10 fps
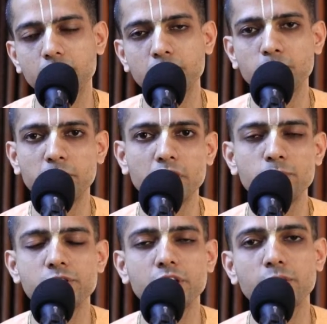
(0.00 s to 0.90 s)
The main
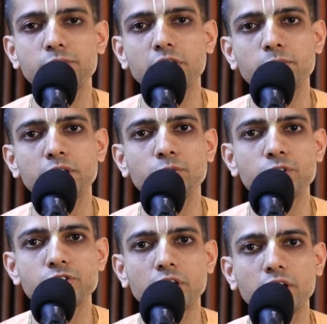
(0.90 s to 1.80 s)
Abhishekam ceremony
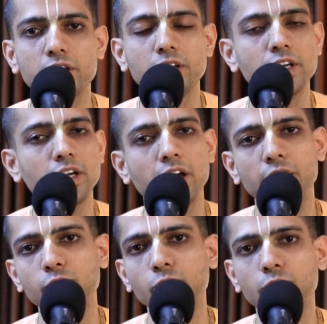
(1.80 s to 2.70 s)
would start
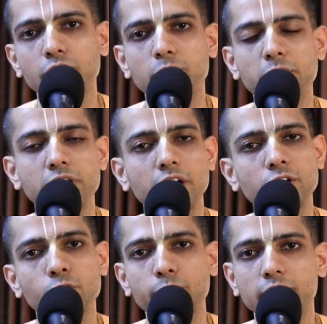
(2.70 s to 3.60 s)
and go until
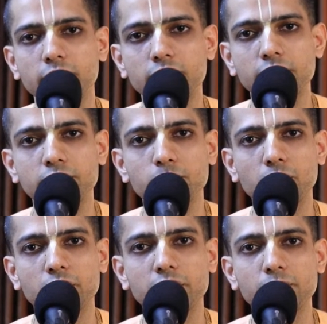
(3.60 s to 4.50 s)
midnight or 12:30 in the
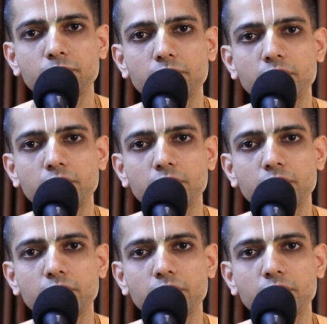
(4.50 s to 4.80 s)
morning.